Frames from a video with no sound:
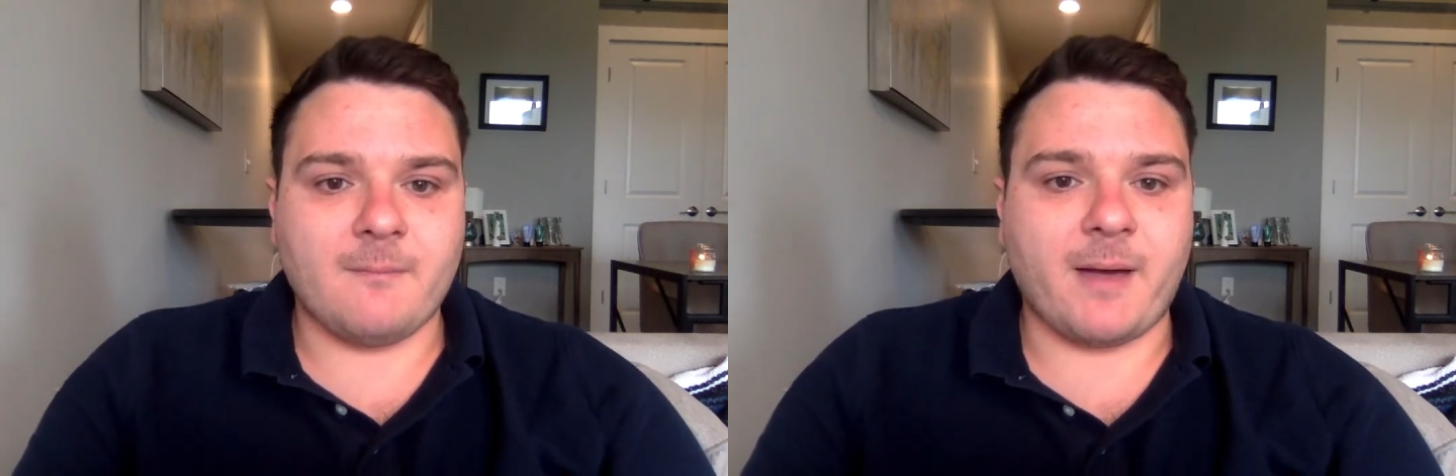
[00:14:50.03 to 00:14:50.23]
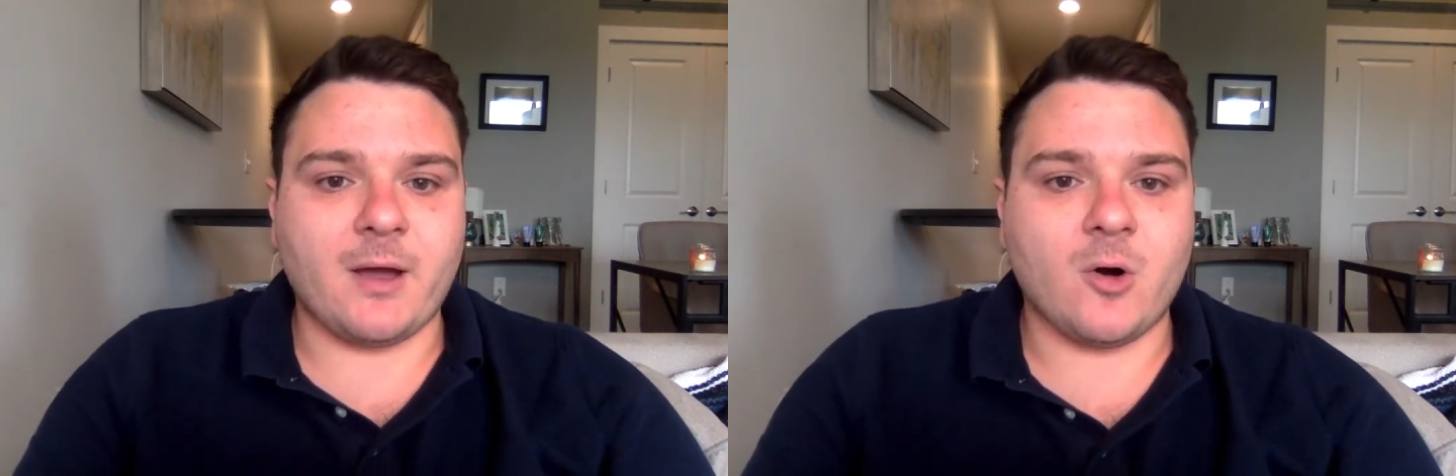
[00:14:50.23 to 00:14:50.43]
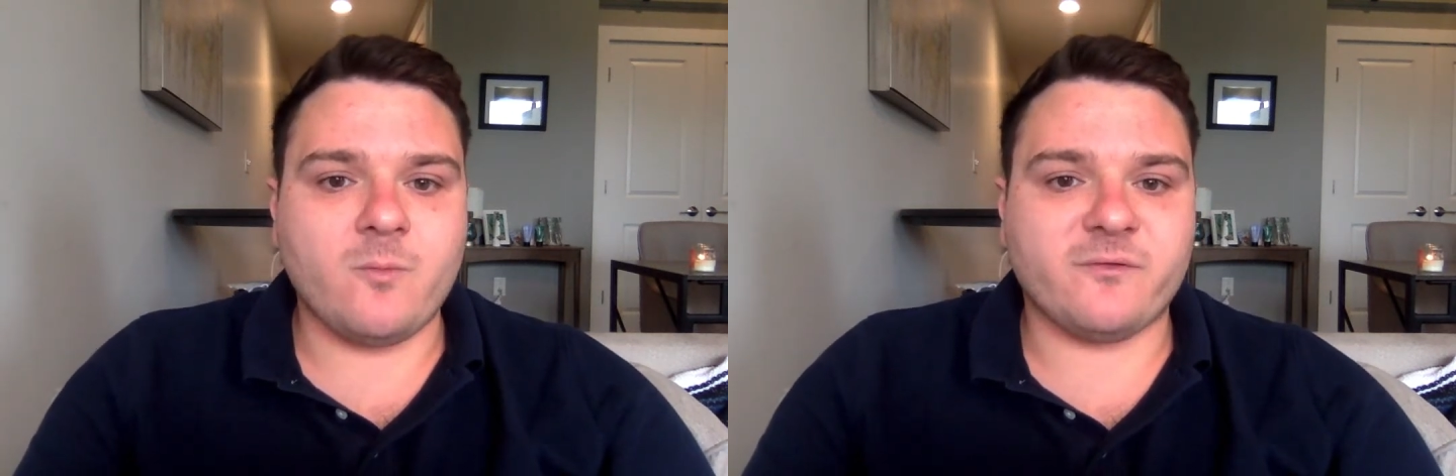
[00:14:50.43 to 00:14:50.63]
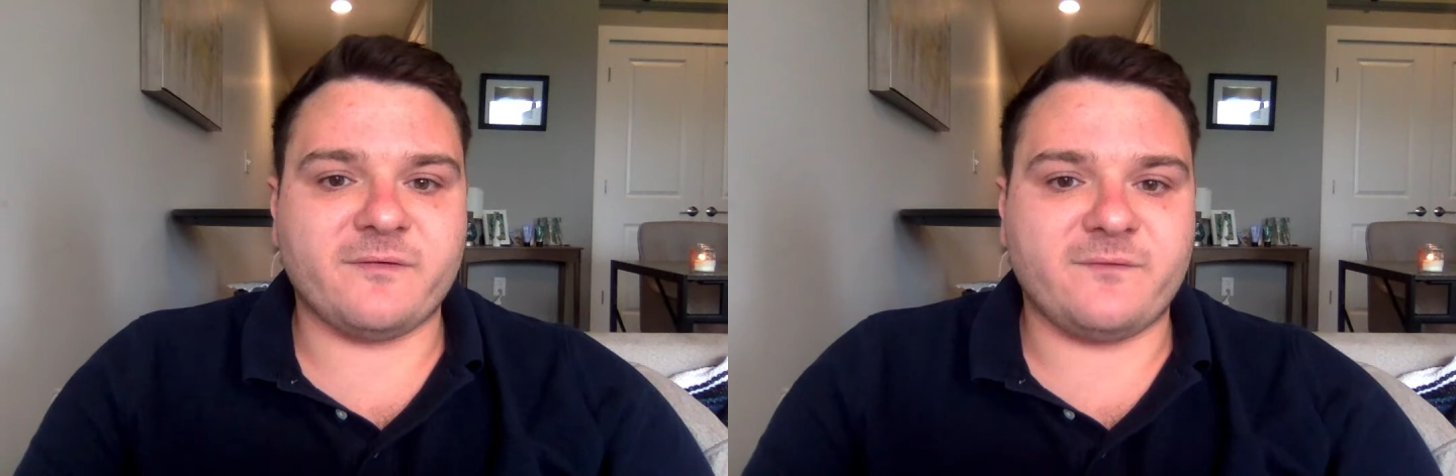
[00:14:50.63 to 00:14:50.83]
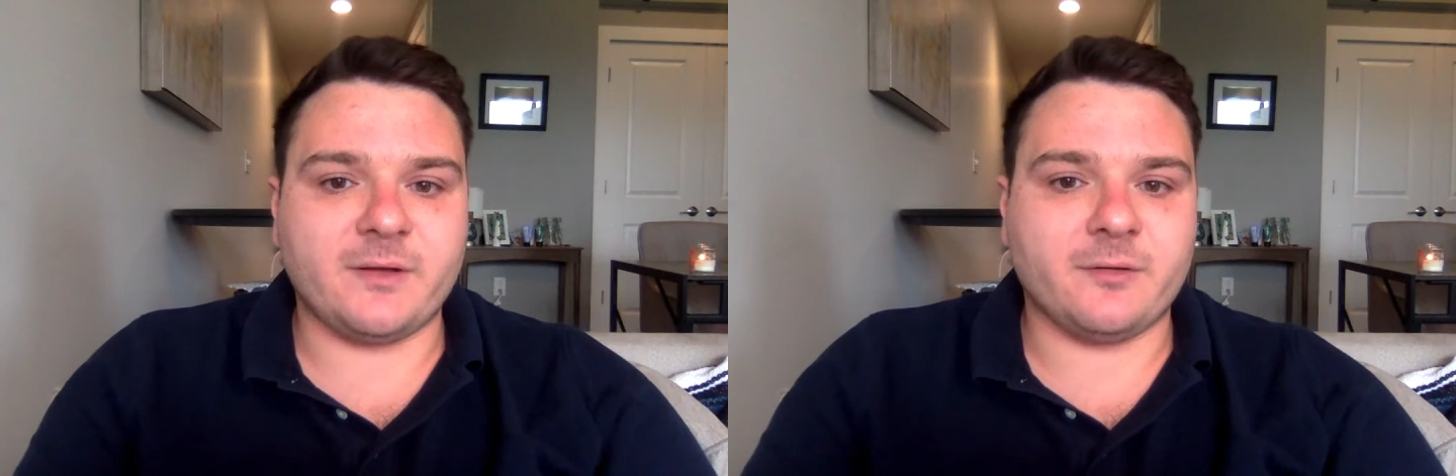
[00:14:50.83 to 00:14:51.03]
My hope
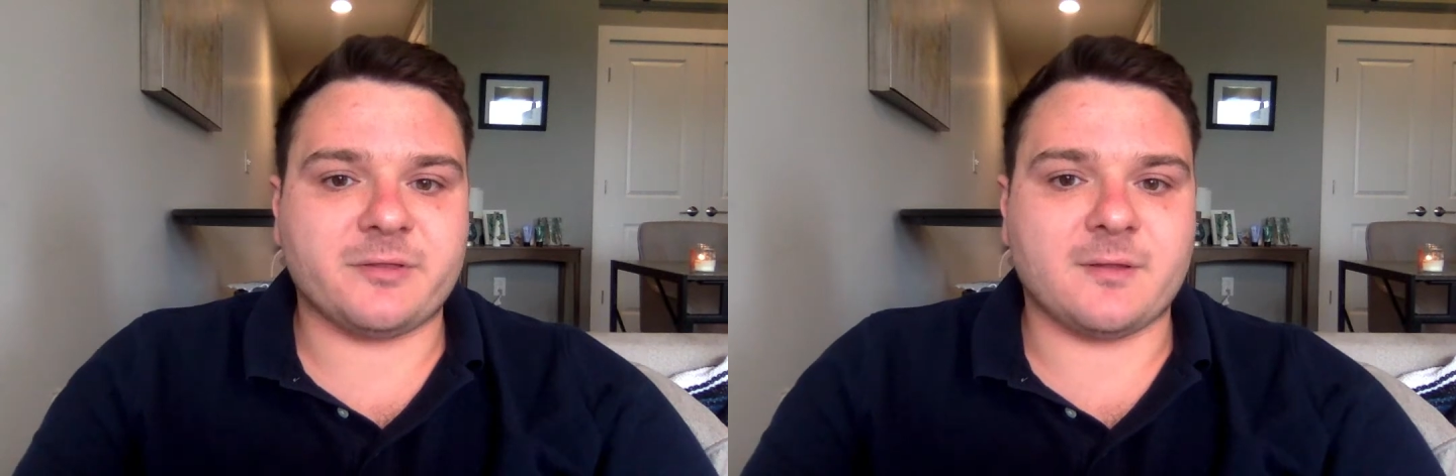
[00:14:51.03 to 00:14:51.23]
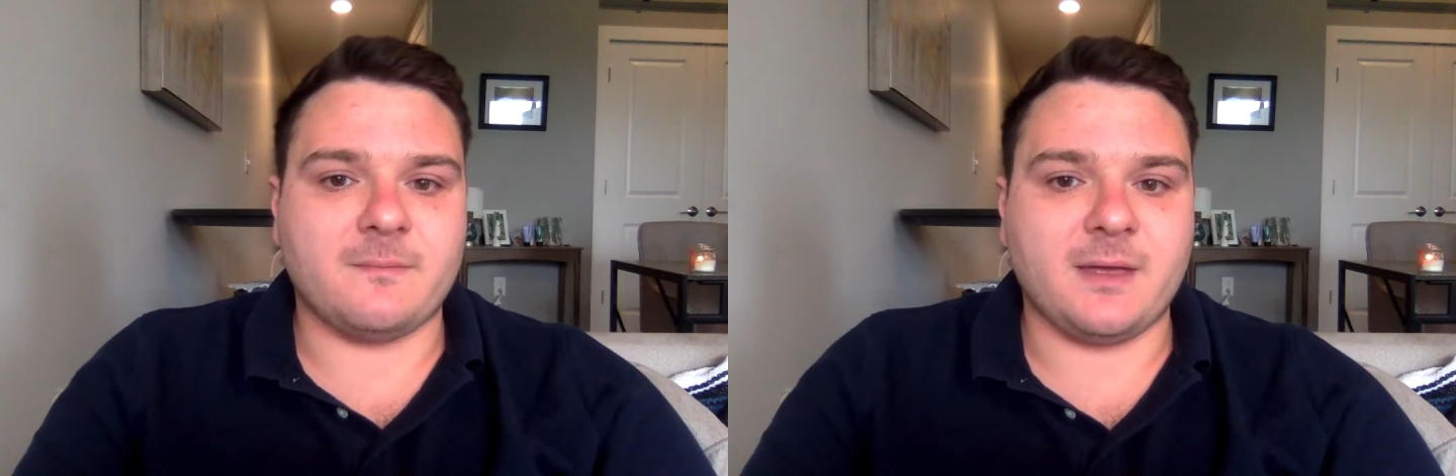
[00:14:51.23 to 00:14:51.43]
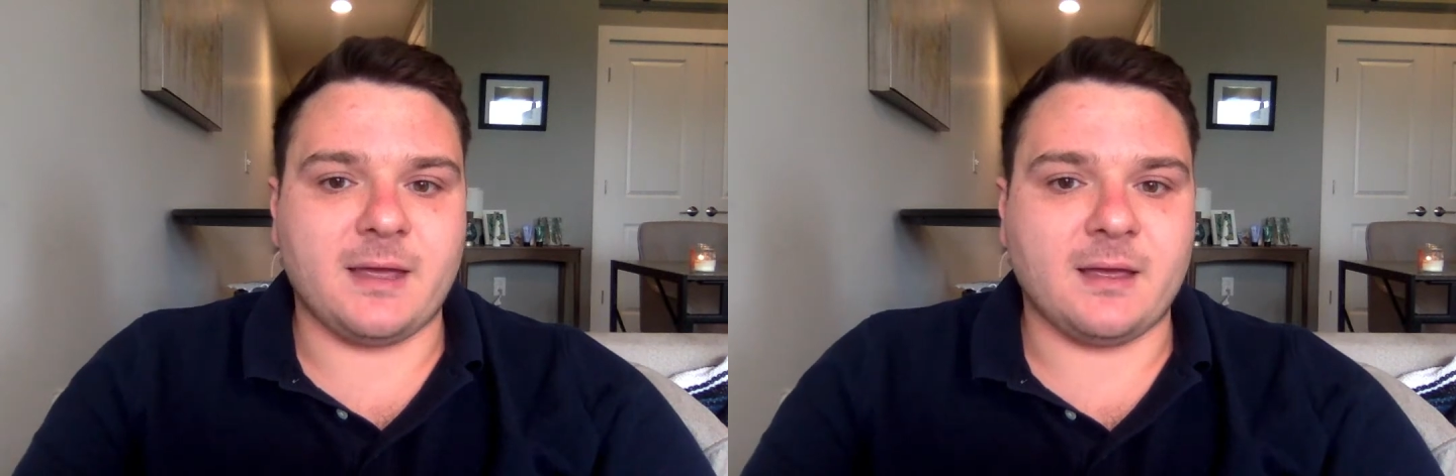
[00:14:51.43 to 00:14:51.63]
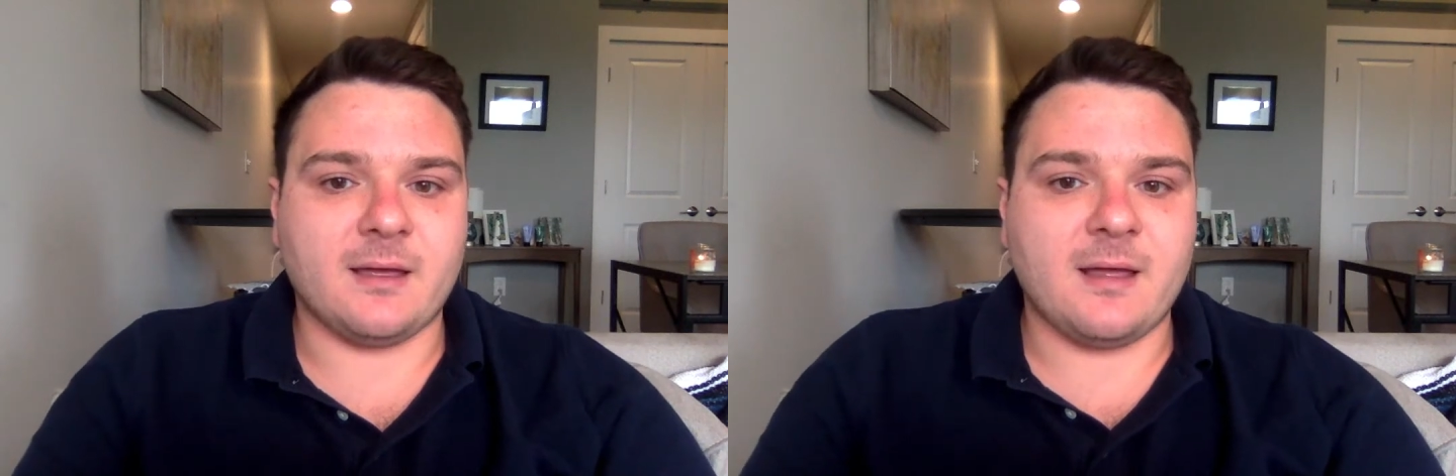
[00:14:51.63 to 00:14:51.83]
reveals to me